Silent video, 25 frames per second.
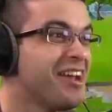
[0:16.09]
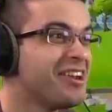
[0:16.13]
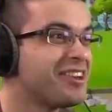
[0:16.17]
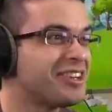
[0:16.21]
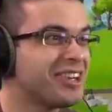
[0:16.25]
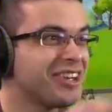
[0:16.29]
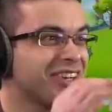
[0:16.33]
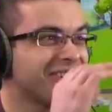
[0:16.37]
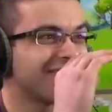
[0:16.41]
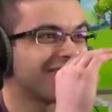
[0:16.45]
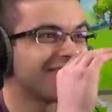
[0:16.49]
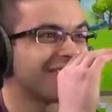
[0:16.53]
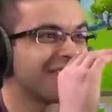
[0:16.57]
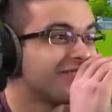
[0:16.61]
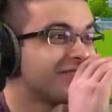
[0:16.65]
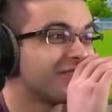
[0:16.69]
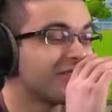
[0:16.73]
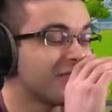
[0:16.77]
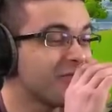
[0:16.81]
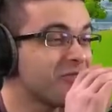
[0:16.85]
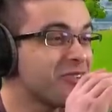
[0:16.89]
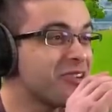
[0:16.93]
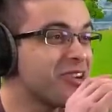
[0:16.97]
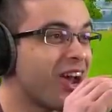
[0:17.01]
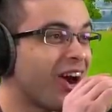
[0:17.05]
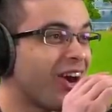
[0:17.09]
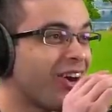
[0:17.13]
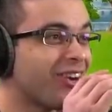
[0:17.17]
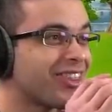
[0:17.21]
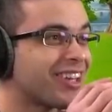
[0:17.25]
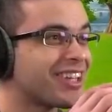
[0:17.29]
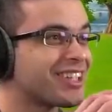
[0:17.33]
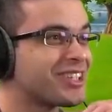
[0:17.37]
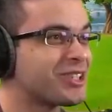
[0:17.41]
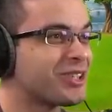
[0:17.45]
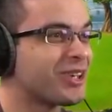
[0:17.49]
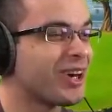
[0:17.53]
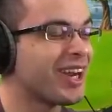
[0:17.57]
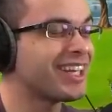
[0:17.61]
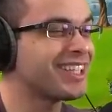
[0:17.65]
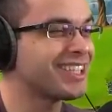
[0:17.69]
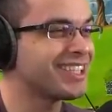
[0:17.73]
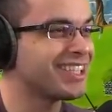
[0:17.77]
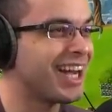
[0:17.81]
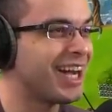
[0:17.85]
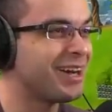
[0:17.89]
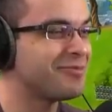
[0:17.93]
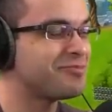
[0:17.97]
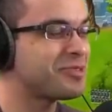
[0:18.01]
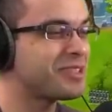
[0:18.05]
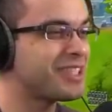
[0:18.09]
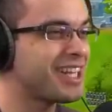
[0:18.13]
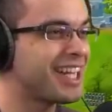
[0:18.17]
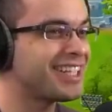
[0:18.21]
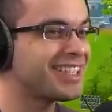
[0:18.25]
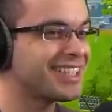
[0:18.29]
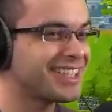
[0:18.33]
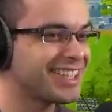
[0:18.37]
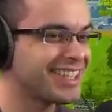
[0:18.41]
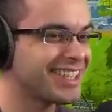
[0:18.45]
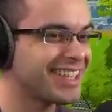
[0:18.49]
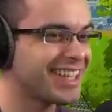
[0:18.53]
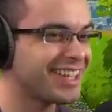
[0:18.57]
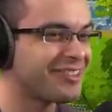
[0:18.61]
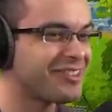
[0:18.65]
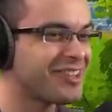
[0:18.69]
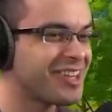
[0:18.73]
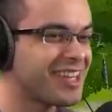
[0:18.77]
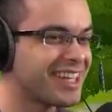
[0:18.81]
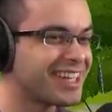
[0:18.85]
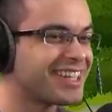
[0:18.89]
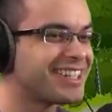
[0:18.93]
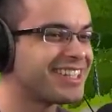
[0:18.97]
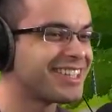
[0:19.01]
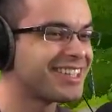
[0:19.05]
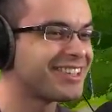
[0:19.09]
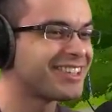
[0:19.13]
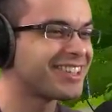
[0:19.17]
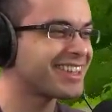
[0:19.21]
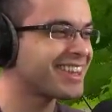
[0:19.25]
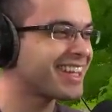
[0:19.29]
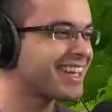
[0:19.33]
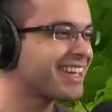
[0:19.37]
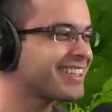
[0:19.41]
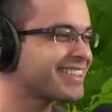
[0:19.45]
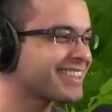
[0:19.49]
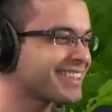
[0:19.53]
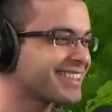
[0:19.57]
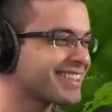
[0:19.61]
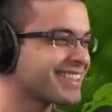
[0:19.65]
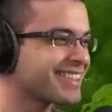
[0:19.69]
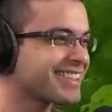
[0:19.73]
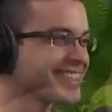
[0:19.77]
Dude, you know the trick shot potential that we could do with this?